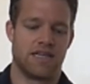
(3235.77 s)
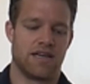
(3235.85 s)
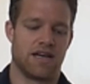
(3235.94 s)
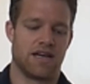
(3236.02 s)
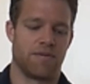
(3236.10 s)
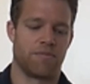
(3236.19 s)

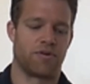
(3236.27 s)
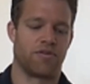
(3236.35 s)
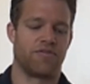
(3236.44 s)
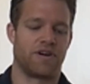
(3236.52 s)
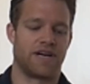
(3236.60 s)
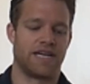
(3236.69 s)
um,
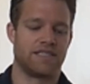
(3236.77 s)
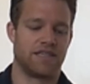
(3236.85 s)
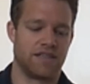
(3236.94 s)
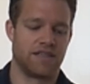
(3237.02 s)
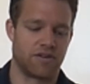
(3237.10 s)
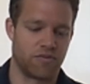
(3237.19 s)
provide
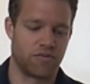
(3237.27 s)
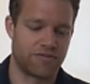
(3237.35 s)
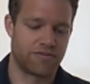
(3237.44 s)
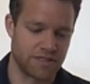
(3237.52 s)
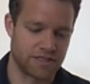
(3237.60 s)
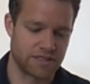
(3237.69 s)
a
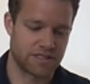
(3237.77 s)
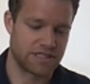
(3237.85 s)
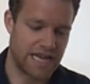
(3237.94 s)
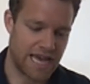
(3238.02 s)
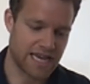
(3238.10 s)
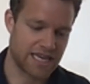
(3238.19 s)
reference
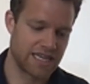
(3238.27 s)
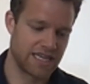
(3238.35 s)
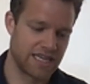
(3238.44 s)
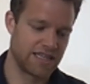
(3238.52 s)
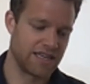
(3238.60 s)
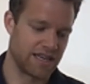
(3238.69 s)
stack
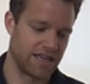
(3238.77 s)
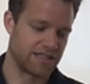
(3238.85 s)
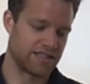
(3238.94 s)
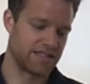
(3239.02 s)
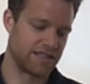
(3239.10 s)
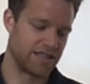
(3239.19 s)
and
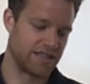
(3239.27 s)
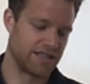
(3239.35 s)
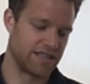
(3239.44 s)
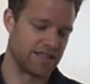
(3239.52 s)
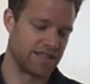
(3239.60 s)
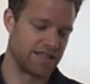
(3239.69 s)

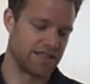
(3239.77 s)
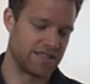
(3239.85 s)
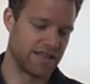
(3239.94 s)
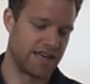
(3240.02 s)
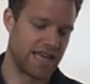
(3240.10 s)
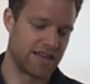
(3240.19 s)
an
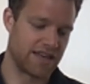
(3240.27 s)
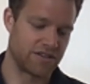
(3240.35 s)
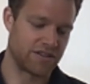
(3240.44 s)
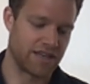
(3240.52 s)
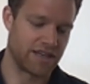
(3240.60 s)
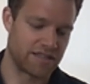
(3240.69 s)

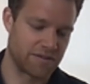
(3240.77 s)
end-to-end